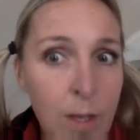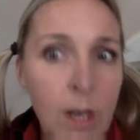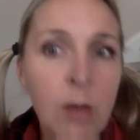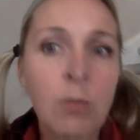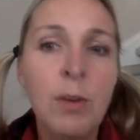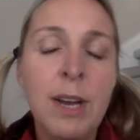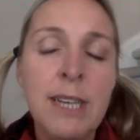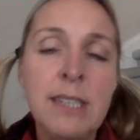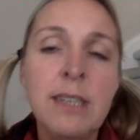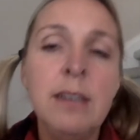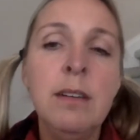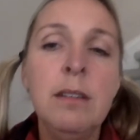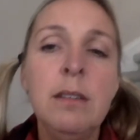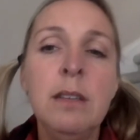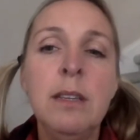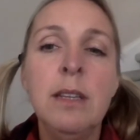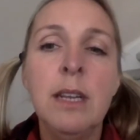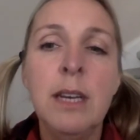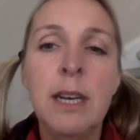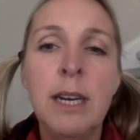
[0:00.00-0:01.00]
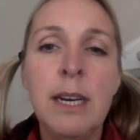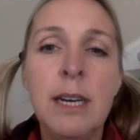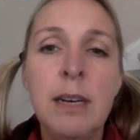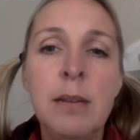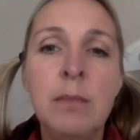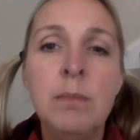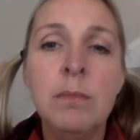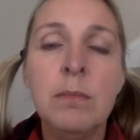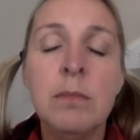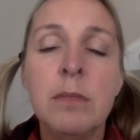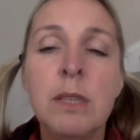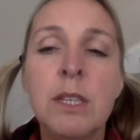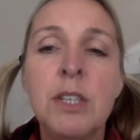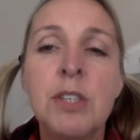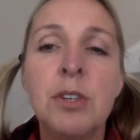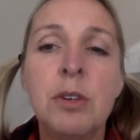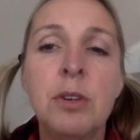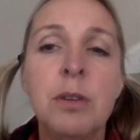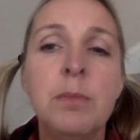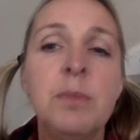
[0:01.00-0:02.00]
write down the
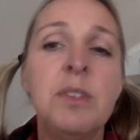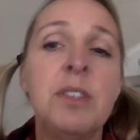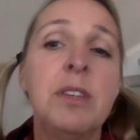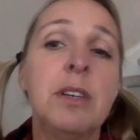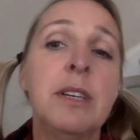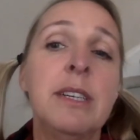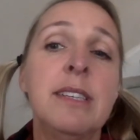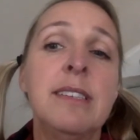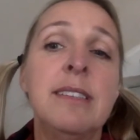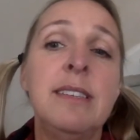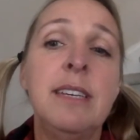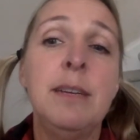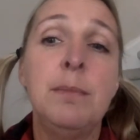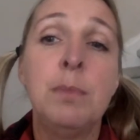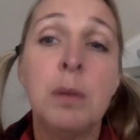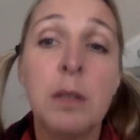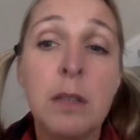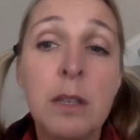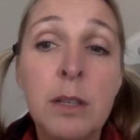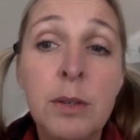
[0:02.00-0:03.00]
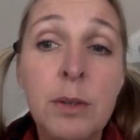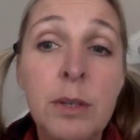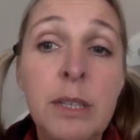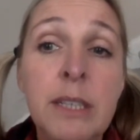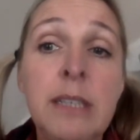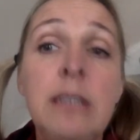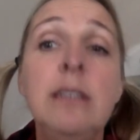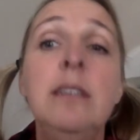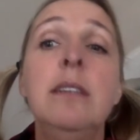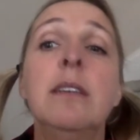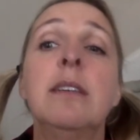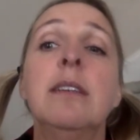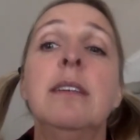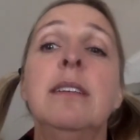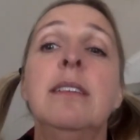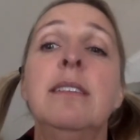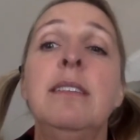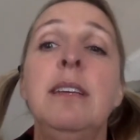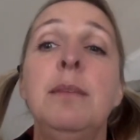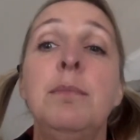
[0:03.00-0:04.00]
terms. You're going to see polluted. You're going to
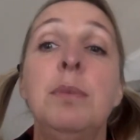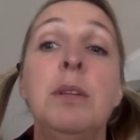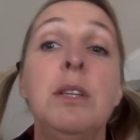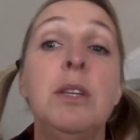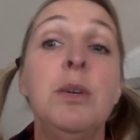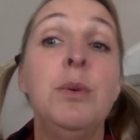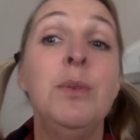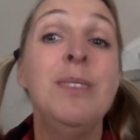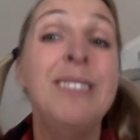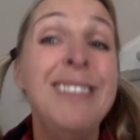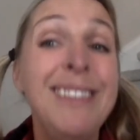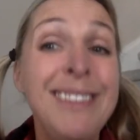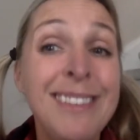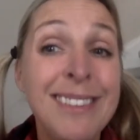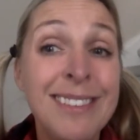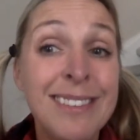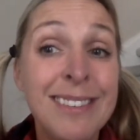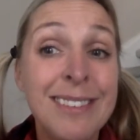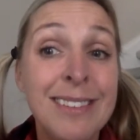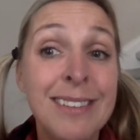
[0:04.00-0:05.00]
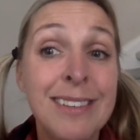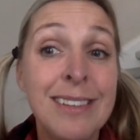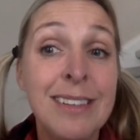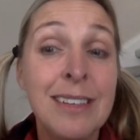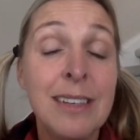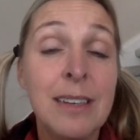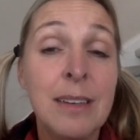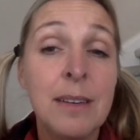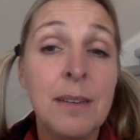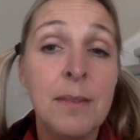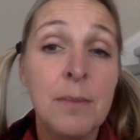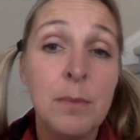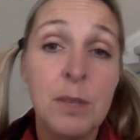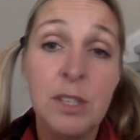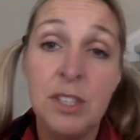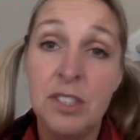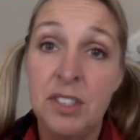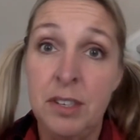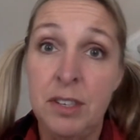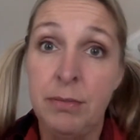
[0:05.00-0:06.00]
see pollutants, which
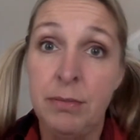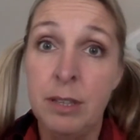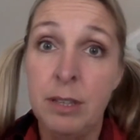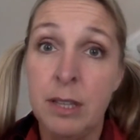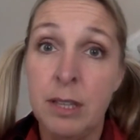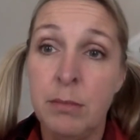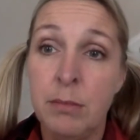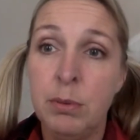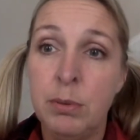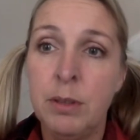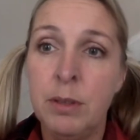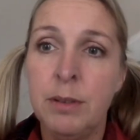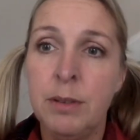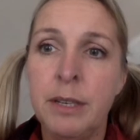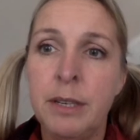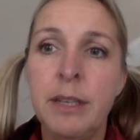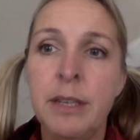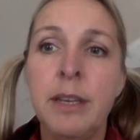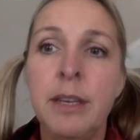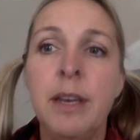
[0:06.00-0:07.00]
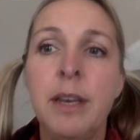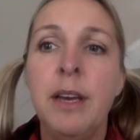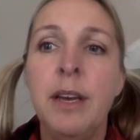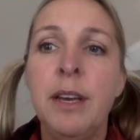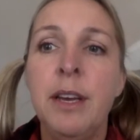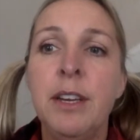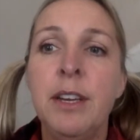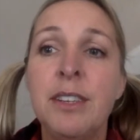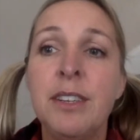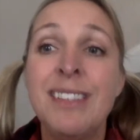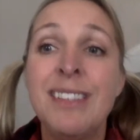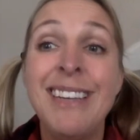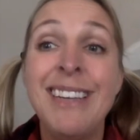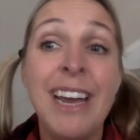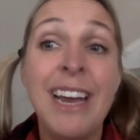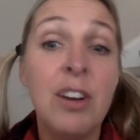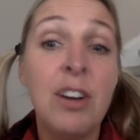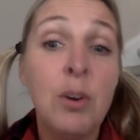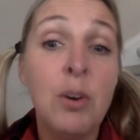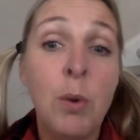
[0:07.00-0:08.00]
is different than polluted. You're going to see
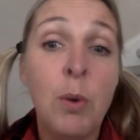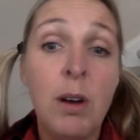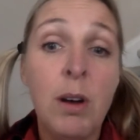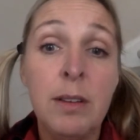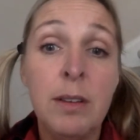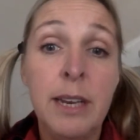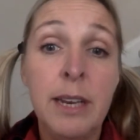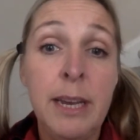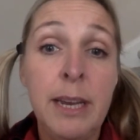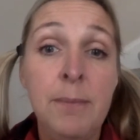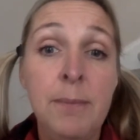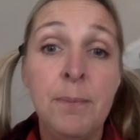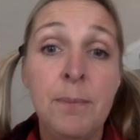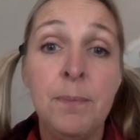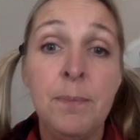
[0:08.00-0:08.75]
air quality